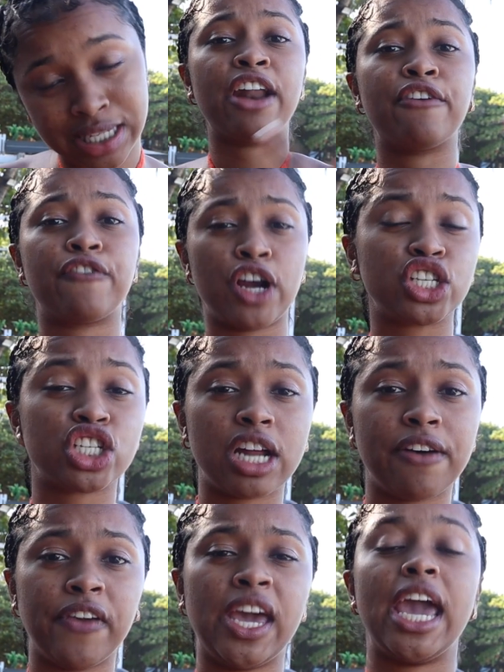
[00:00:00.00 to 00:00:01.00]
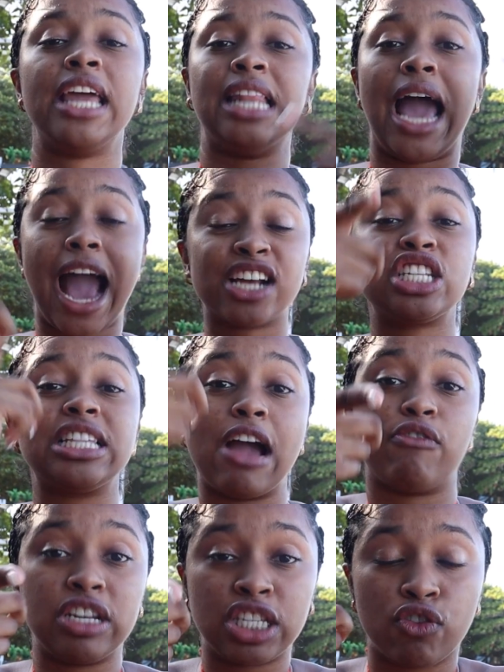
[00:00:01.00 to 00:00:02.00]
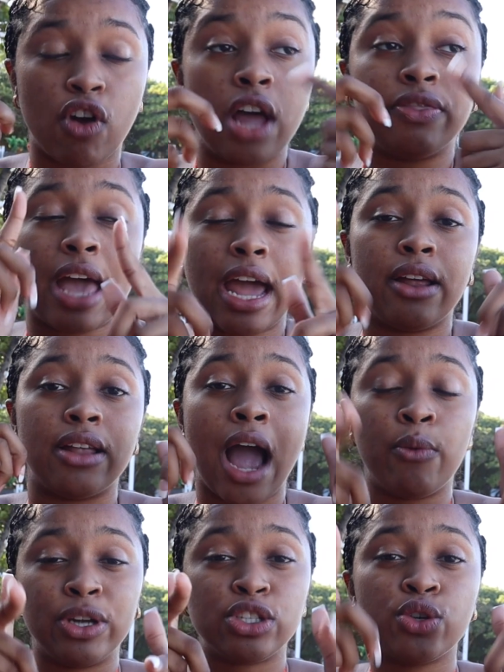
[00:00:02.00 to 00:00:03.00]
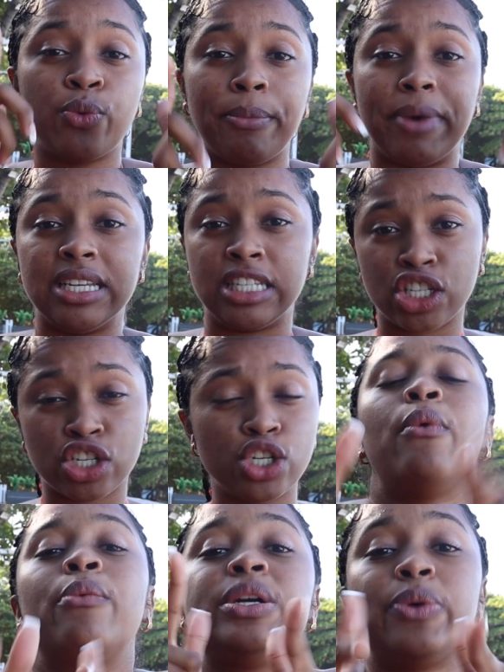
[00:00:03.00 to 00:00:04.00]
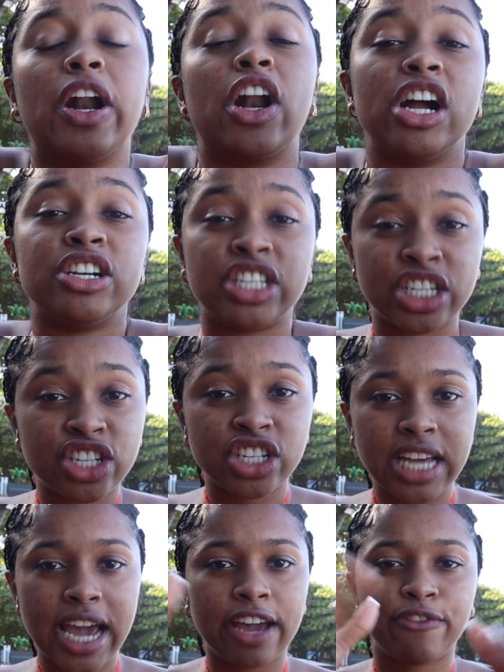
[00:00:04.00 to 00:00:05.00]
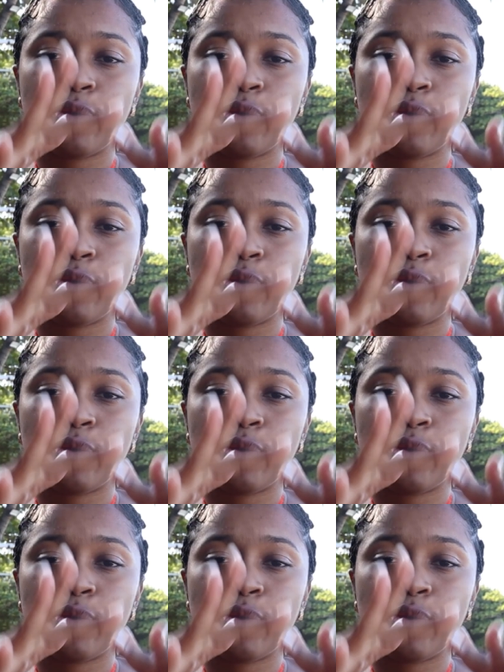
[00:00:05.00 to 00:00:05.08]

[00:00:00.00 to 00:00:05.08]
I had a version of it in that, actually that restaurant that I went to with my sisters when we went on our sister date.